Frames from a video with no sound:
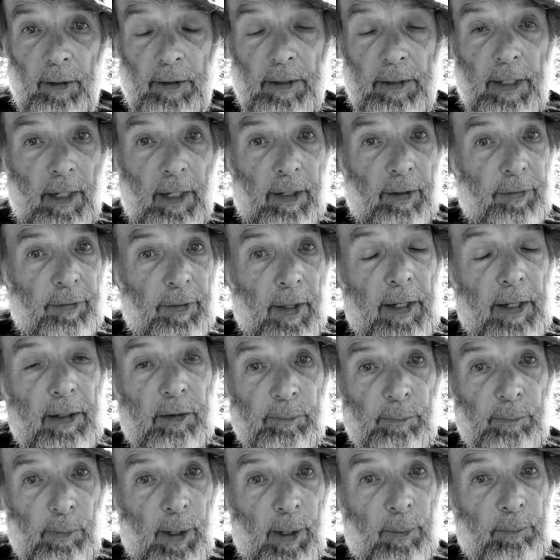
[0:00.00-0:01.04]
Yeah,
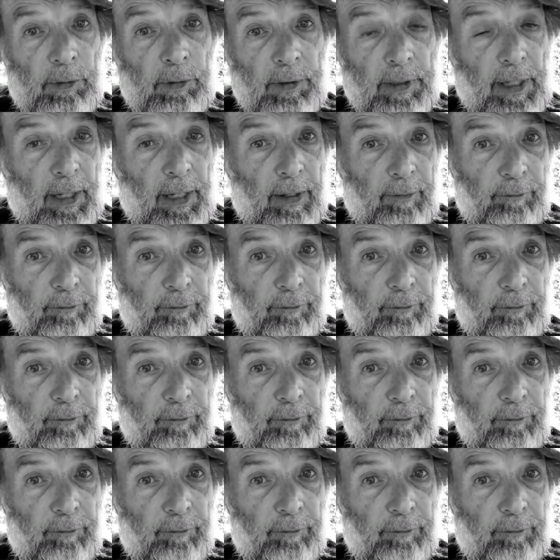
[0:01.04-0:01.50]
thanks, Mom and Dad,